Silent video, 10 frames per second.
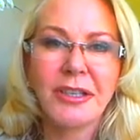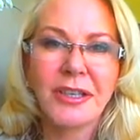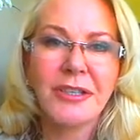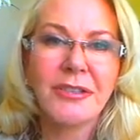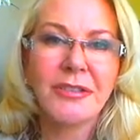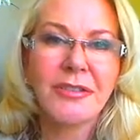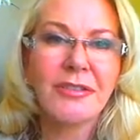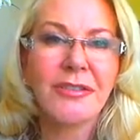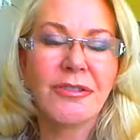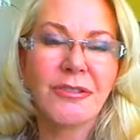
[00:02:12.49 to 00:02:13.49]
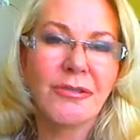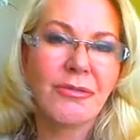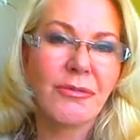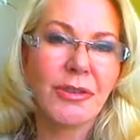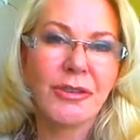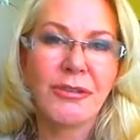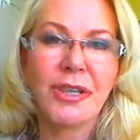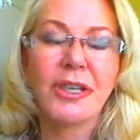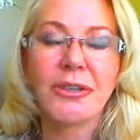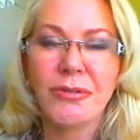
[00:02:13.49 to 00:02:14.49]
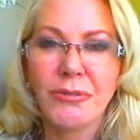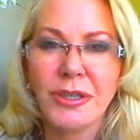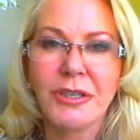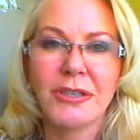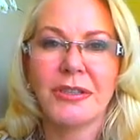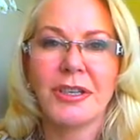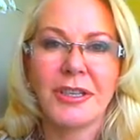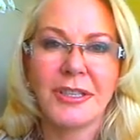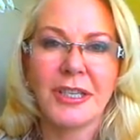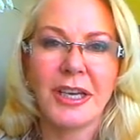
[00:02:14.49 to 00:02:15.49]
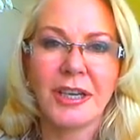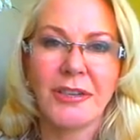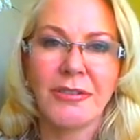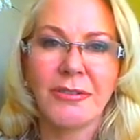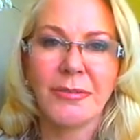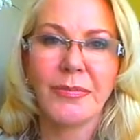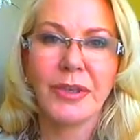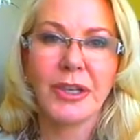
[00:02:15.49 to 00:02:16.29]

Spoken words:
listen to what your intuition is telling you.